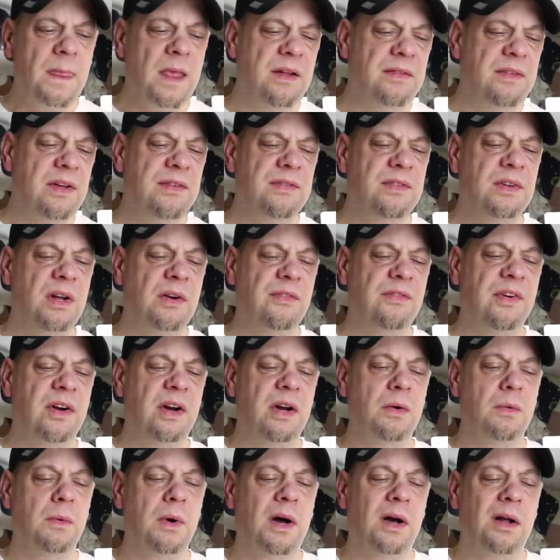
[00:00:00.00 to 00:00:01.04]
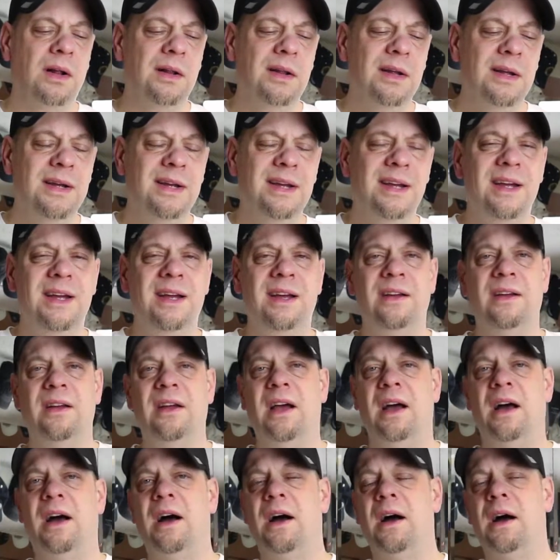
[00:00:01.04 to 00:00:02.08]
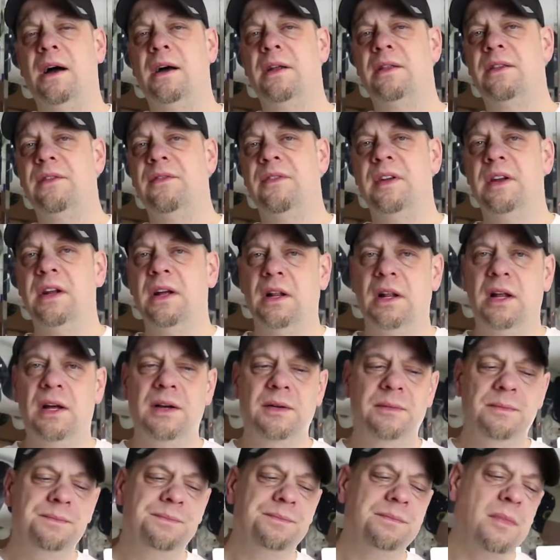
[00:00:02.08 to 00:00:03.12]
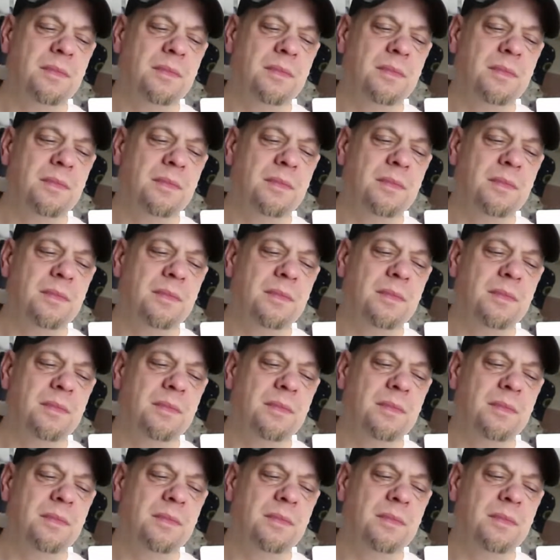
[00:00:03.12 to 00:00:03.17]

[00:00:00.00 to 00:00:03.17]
They've done very well. The vanilla,